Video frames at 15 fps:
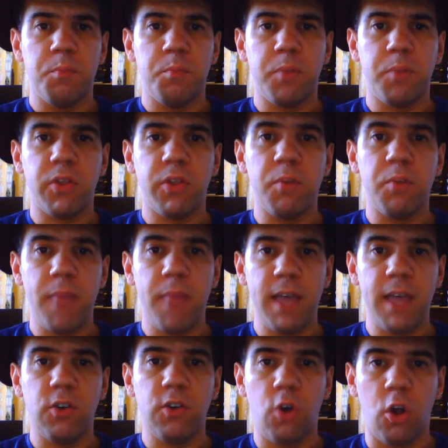but their
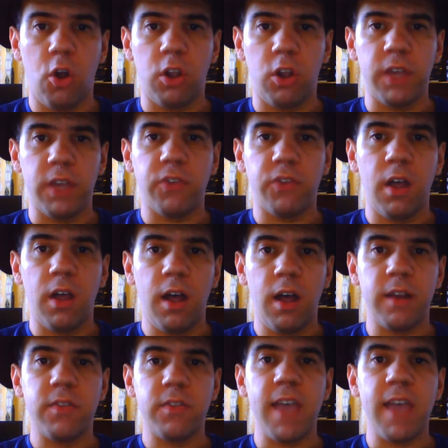main goal is to
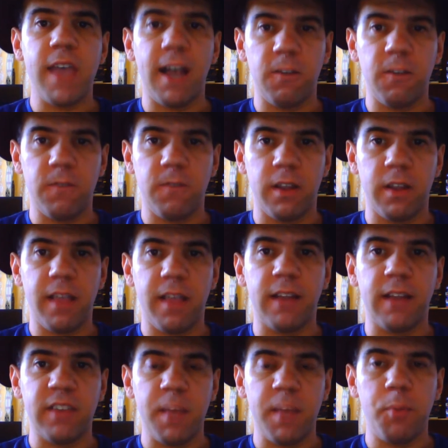hunt the elephants
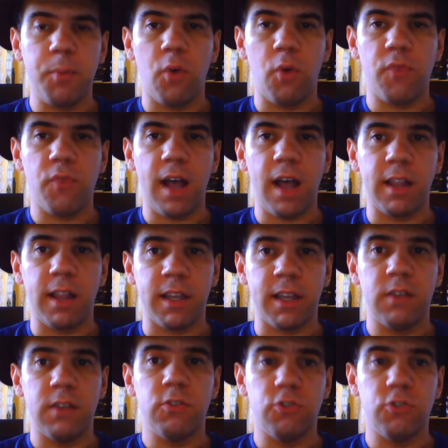at Tembo
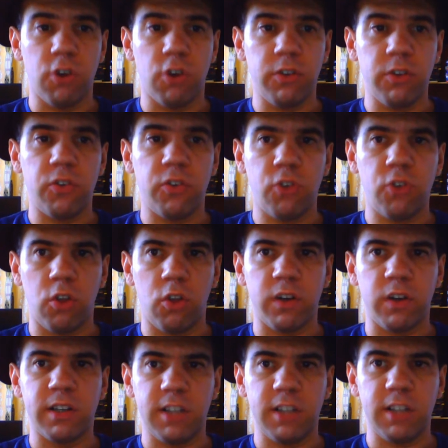Valley during the solar
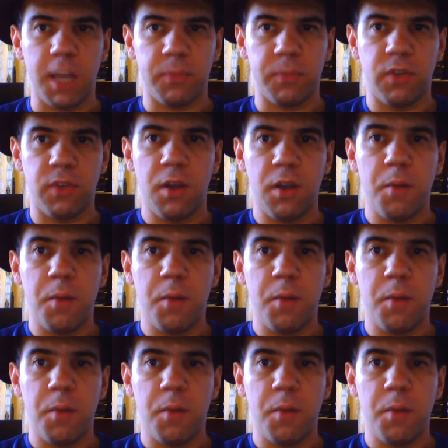eclipse